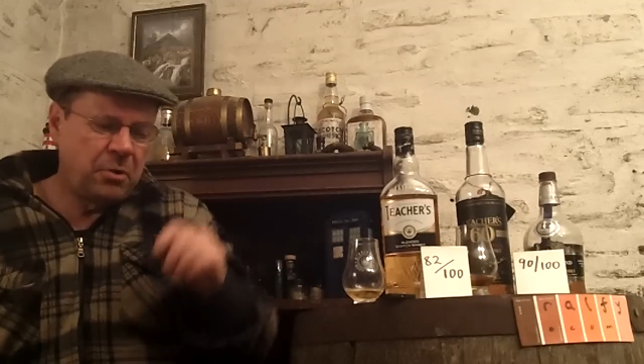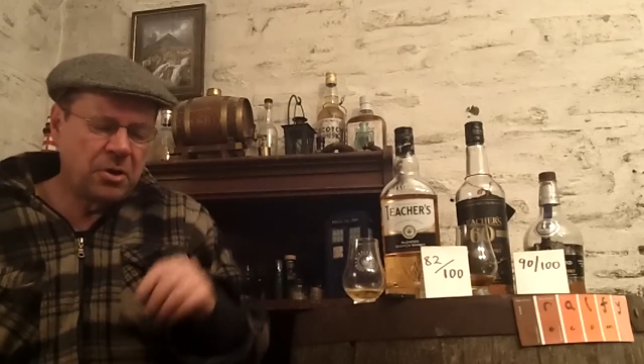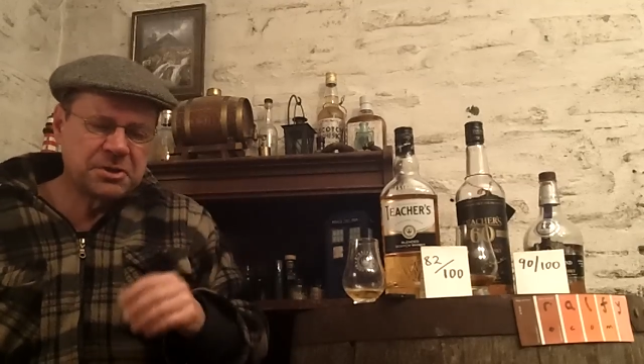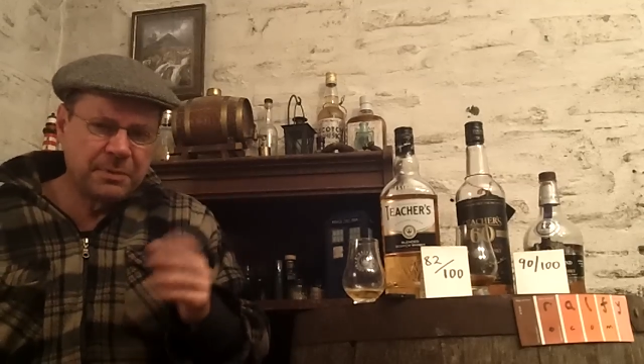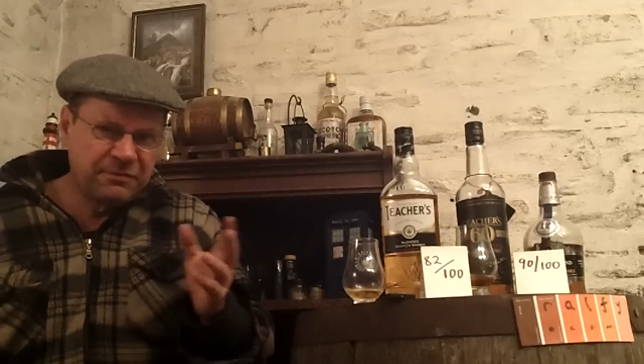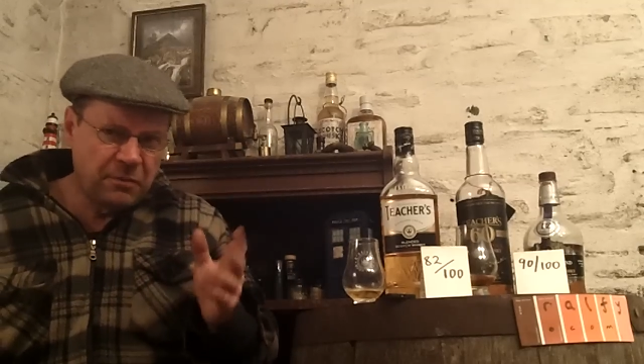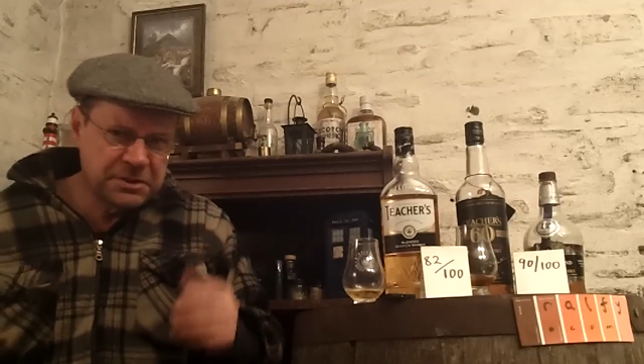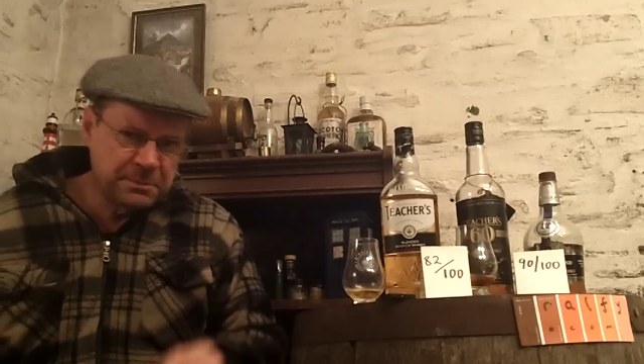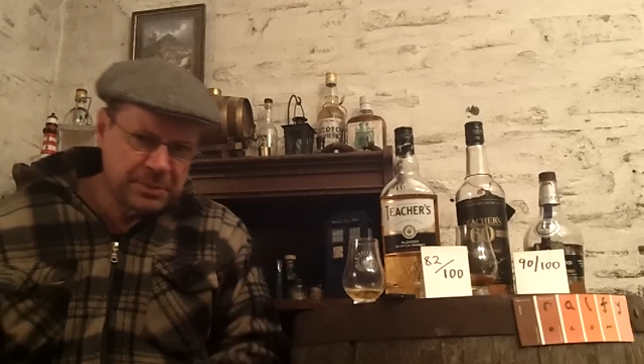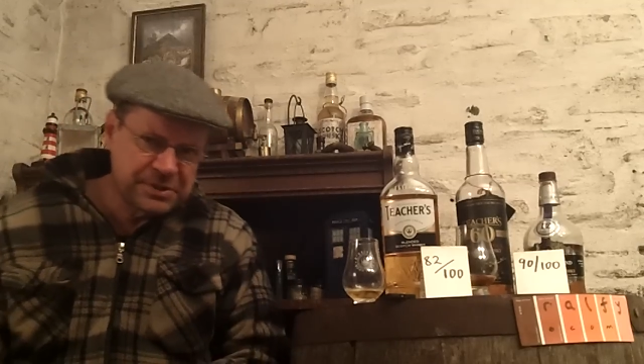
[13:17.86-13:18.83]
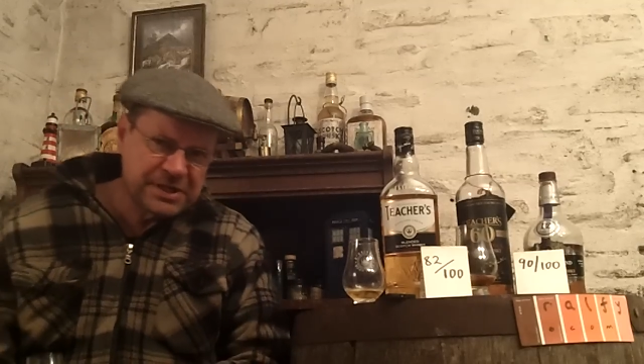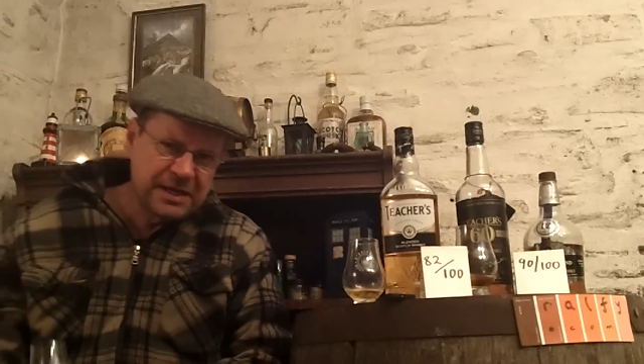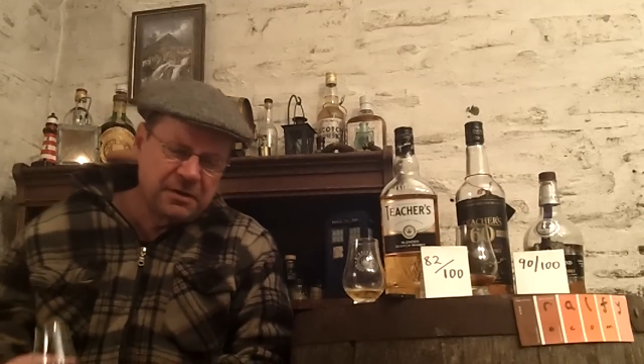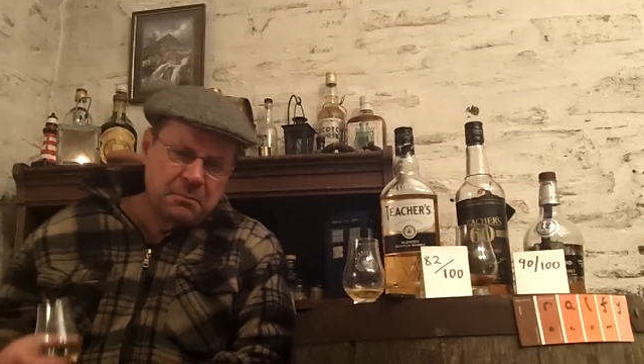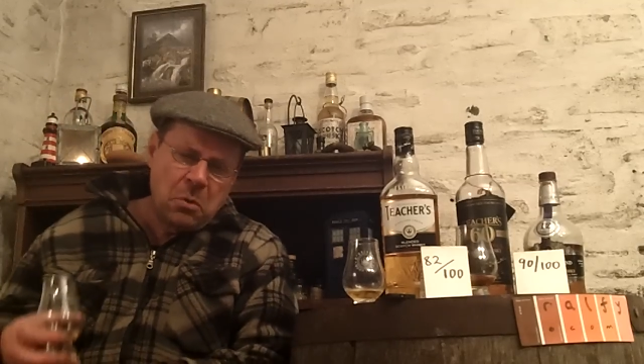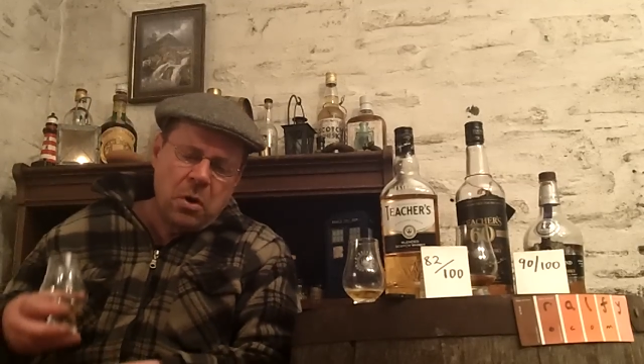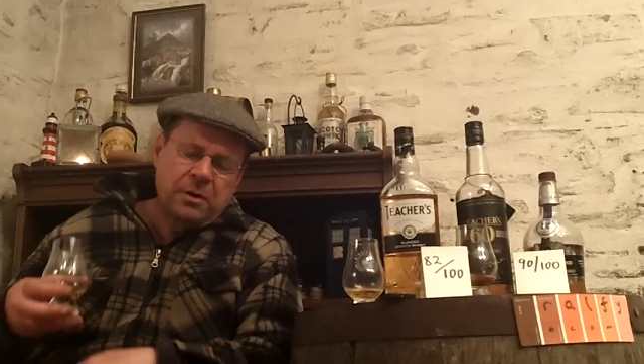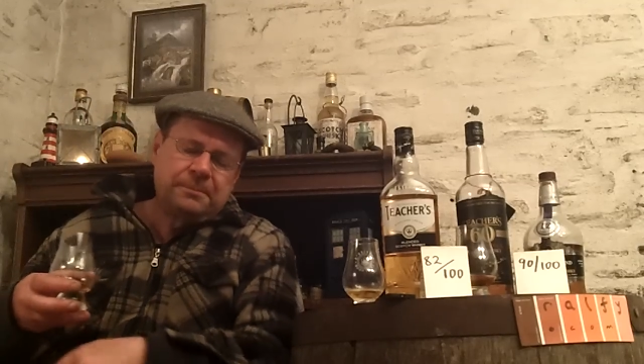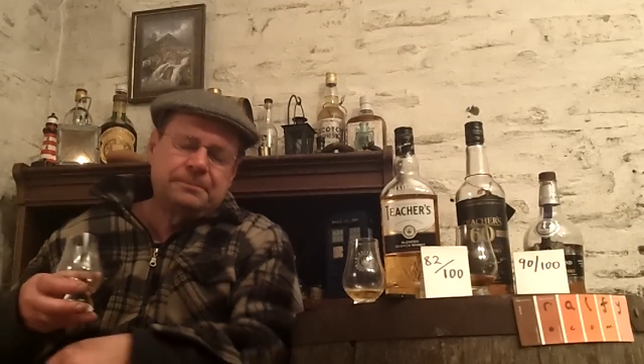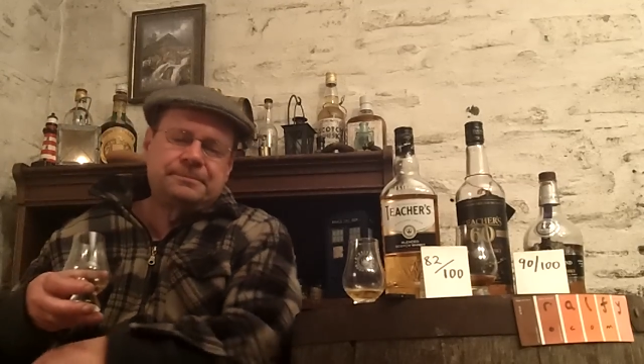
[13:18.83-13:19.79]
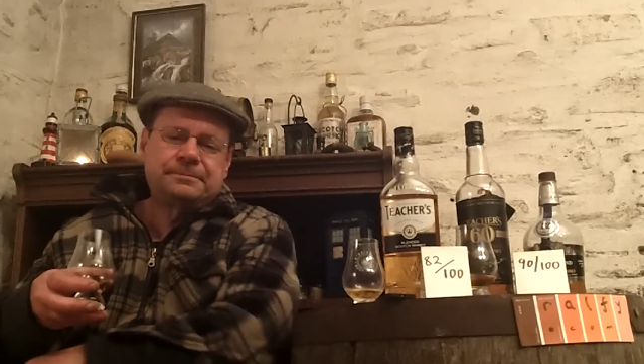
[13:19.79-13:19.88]
possibly 40% or more,
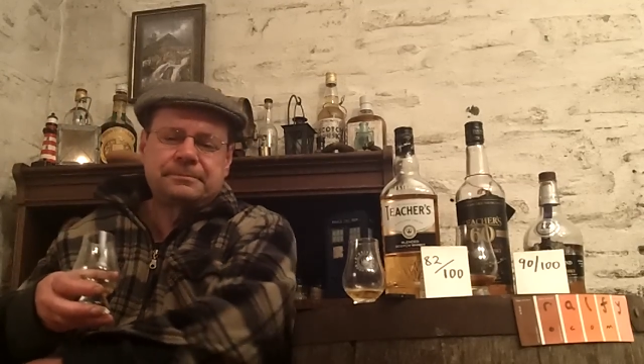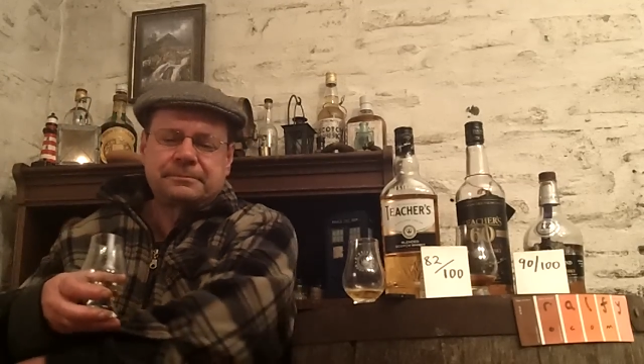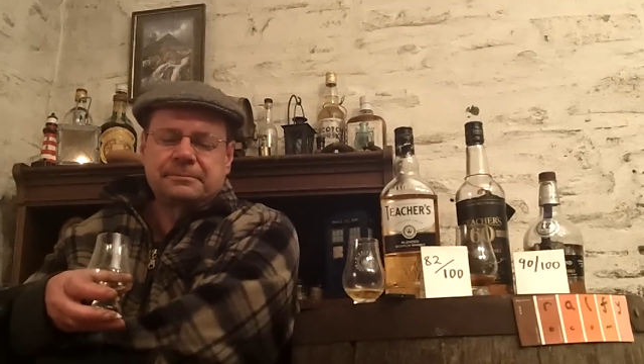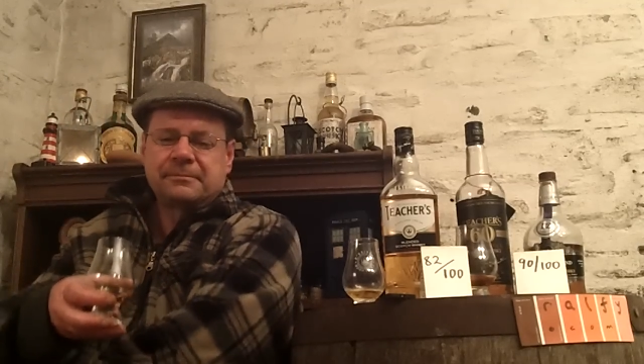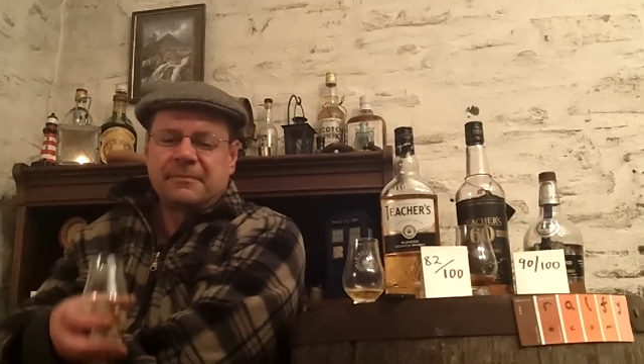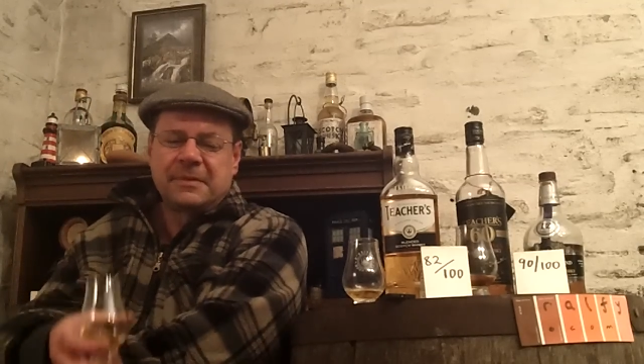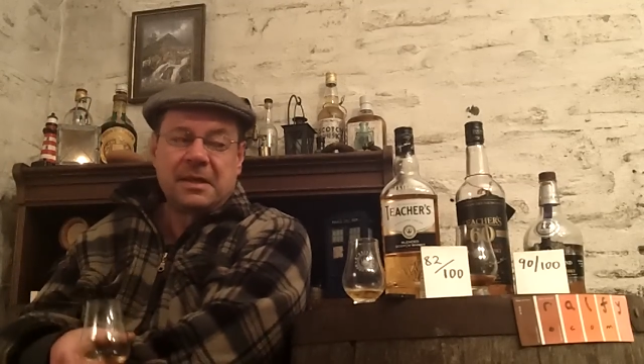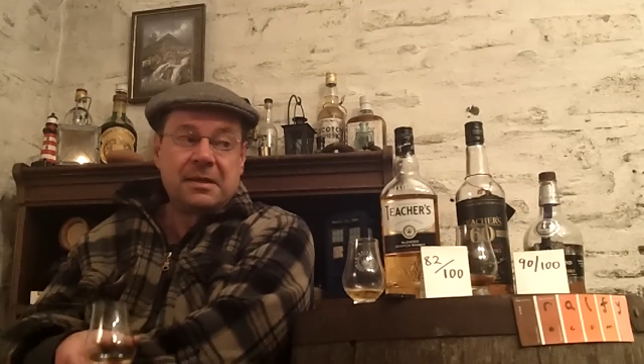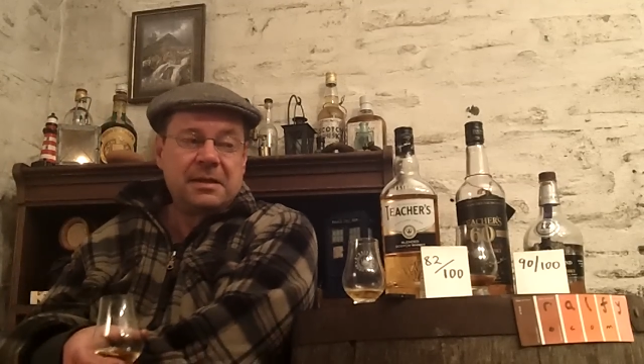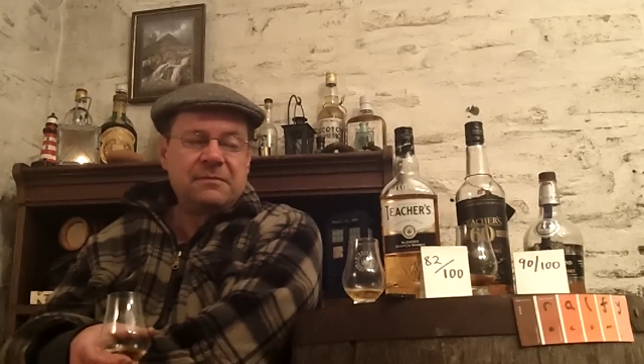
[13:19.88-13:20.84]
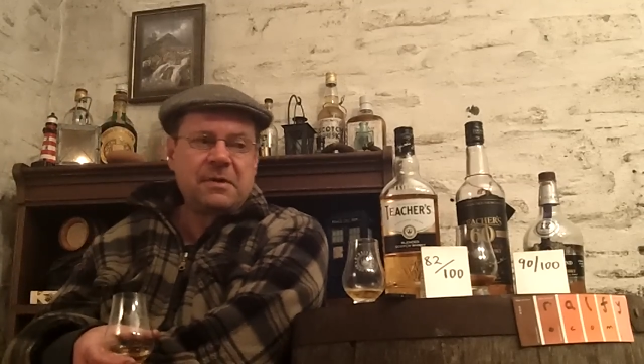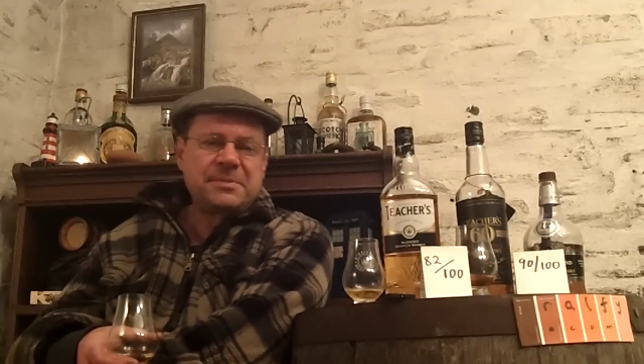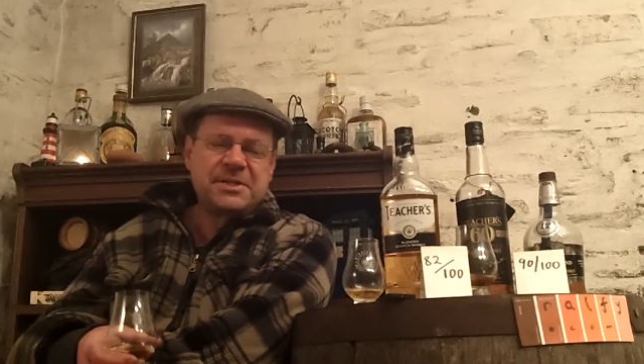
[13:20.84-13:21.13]
even up